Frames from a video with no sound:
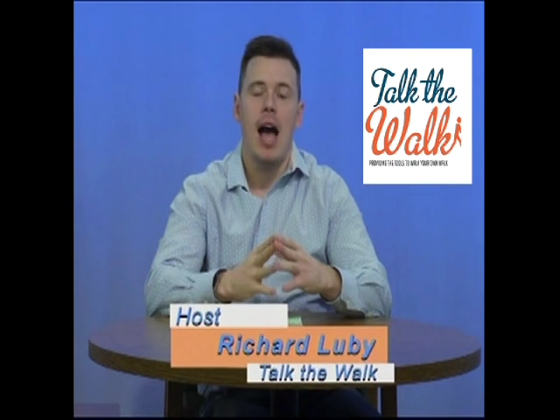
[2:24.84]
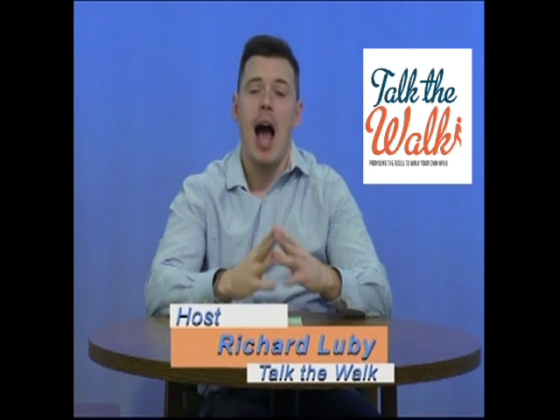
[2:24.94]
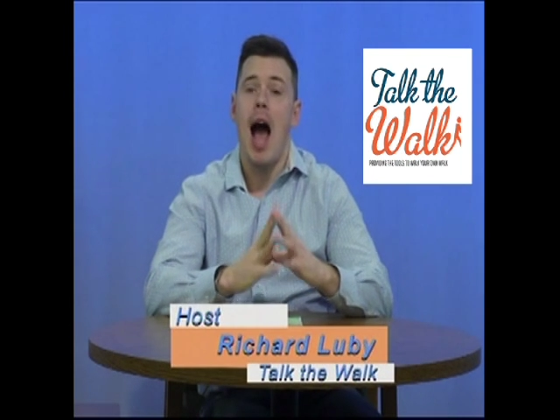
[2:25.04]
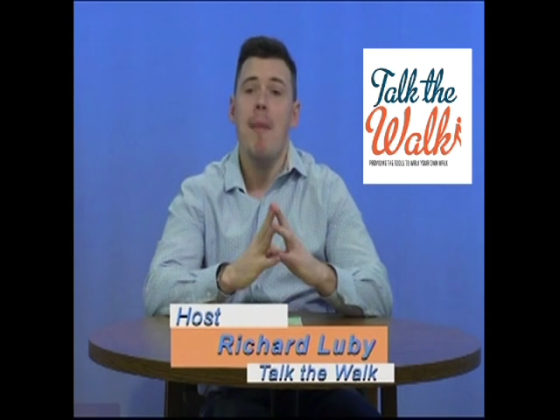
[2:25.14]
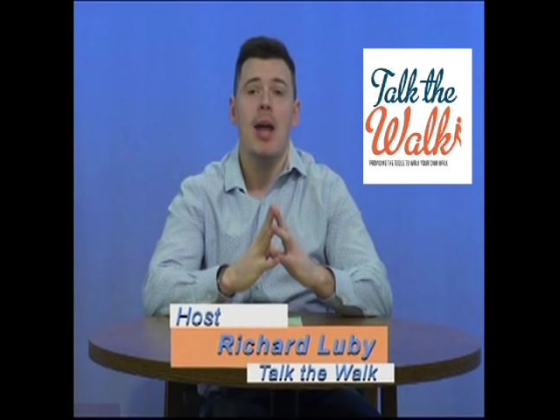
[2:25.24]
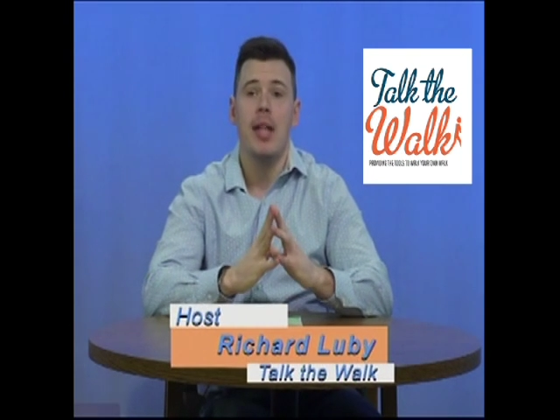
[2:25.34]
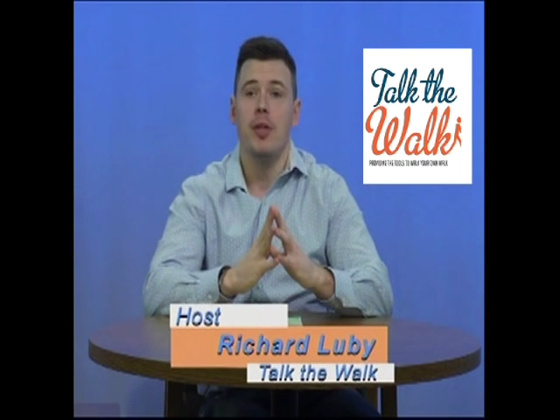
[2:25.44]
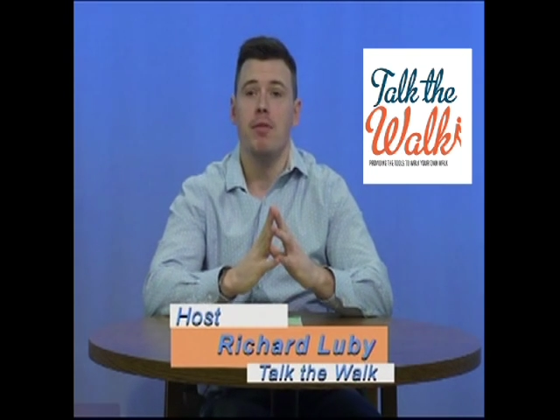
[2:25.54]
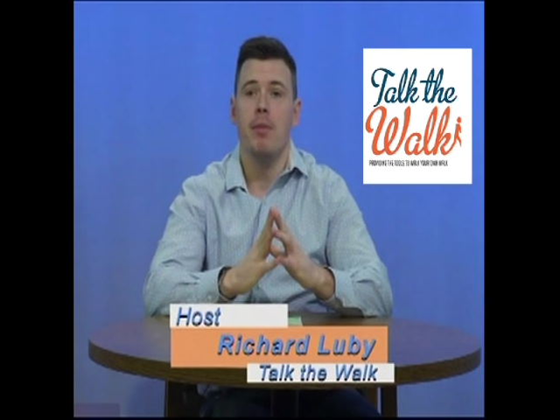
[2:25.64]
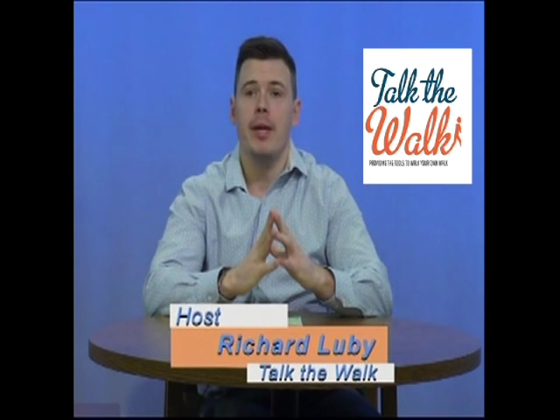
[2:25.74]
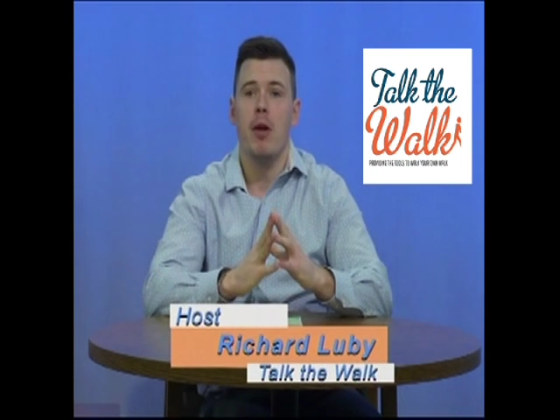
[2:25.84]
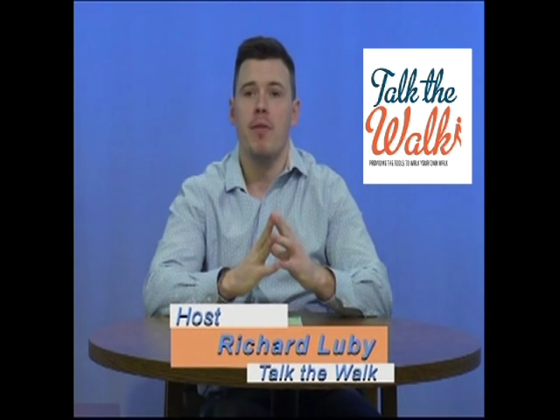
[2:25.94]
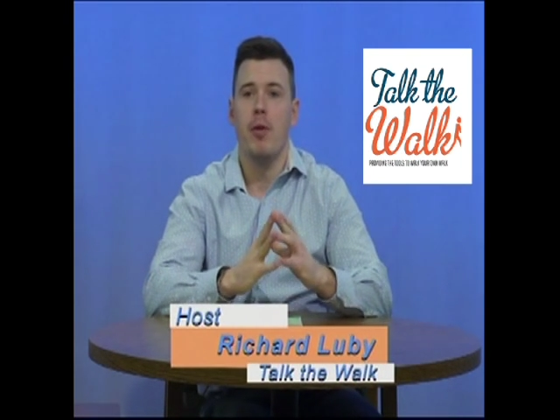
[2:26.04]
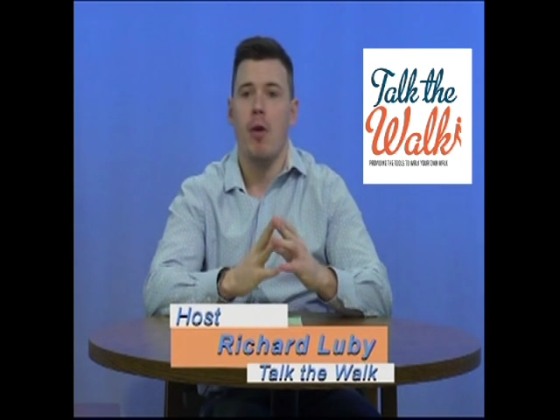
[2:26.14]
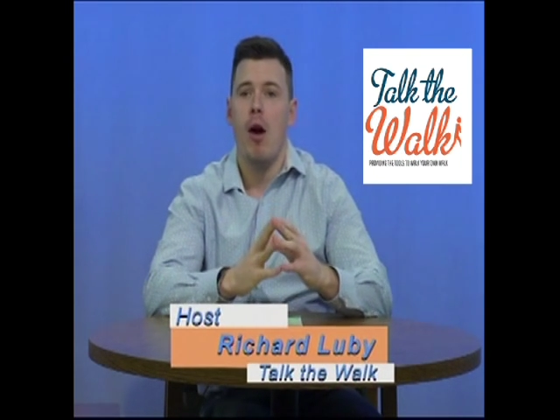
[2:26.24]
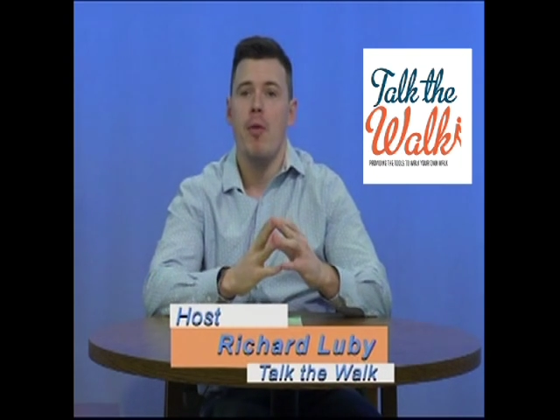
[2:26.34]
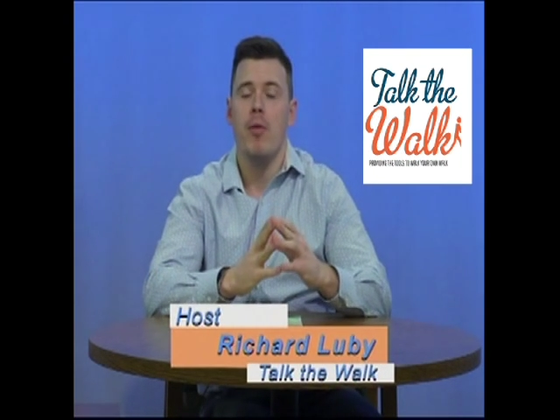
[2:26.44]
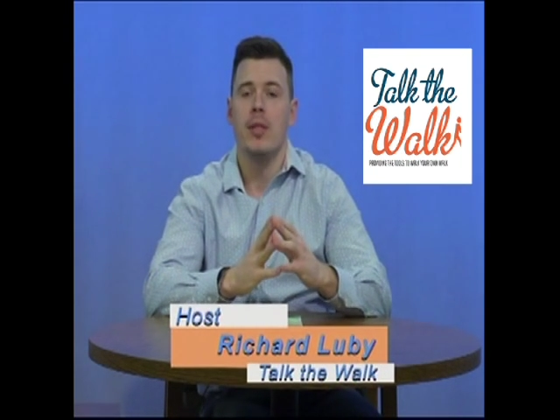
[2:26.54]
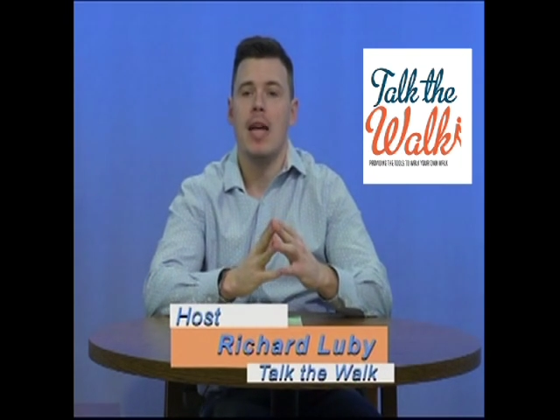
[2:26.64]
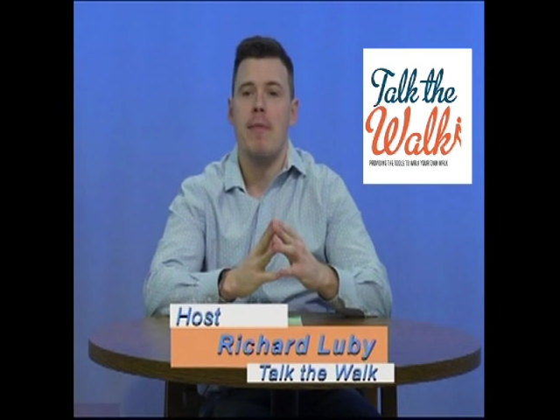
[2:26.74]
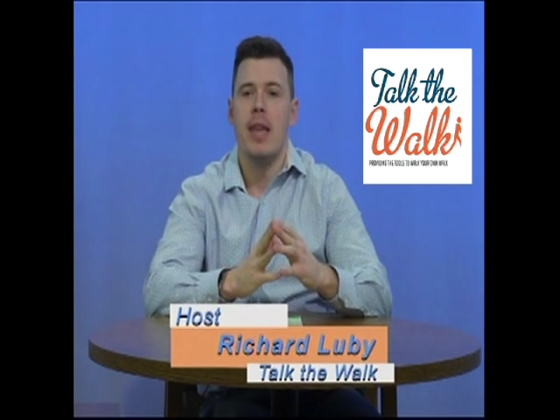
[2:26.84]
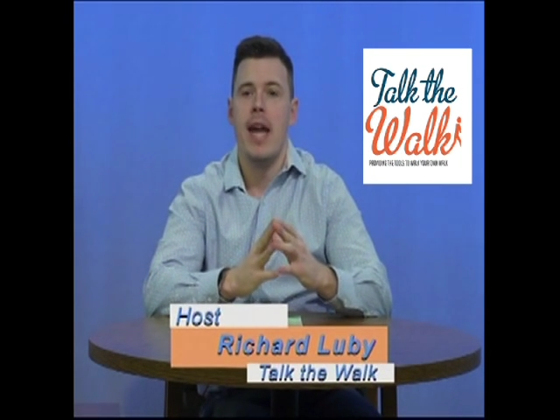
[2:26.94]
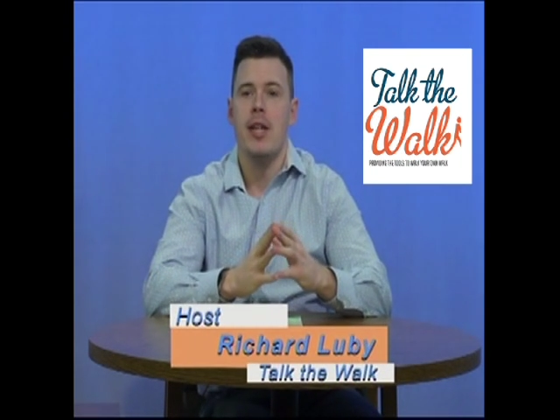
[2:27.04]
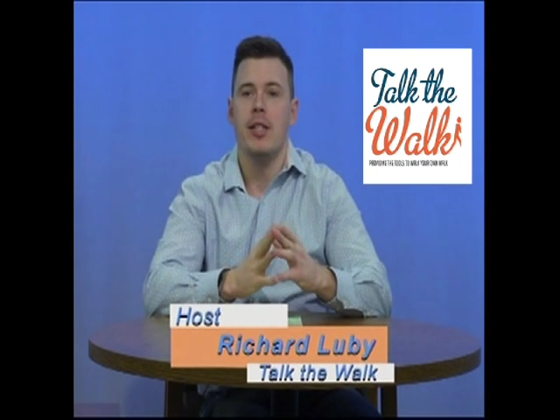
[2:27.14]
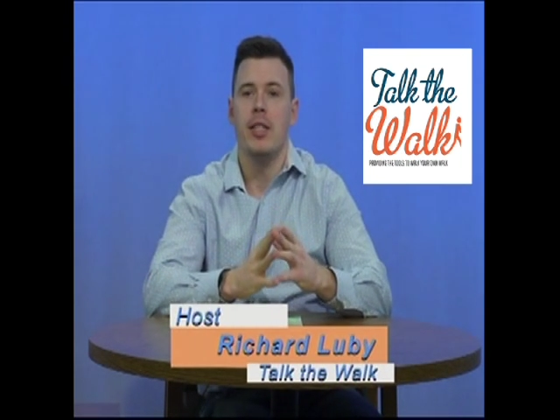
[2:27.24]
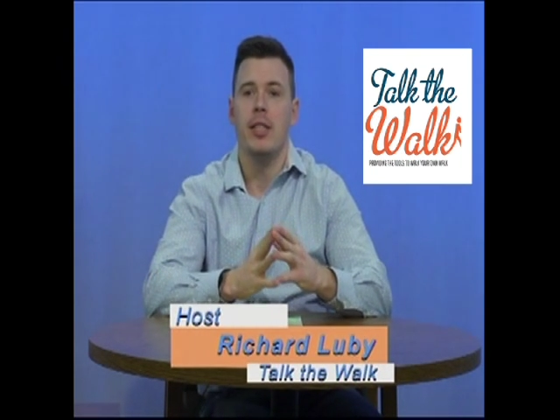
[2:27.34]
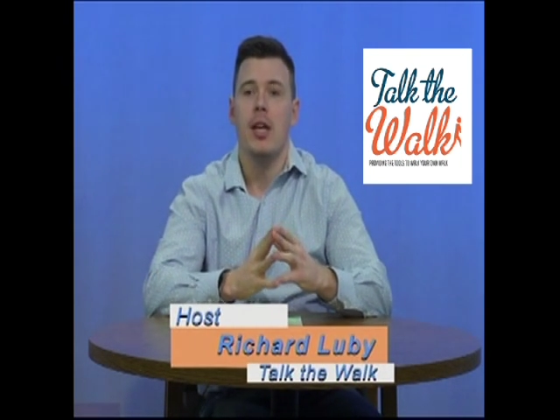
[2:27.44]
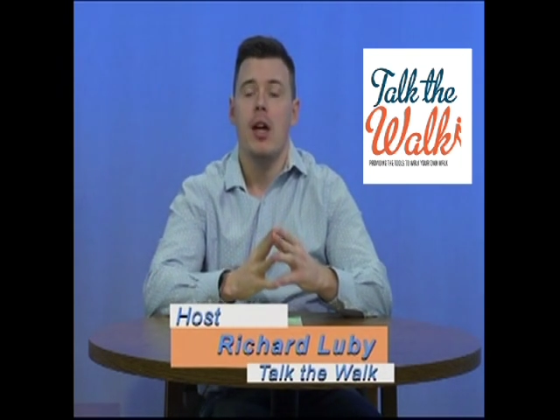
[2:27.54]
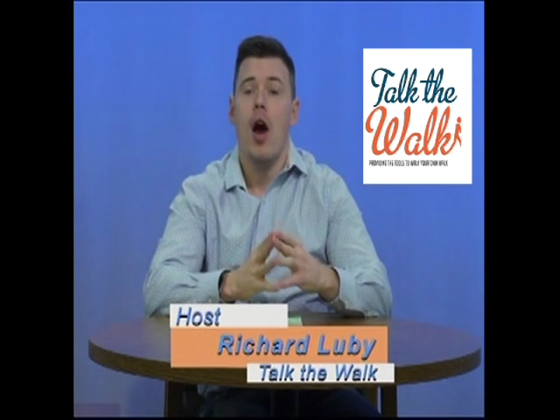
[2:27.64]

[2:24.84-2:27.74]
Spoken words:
I'm not too familiar if there are those types of agencies.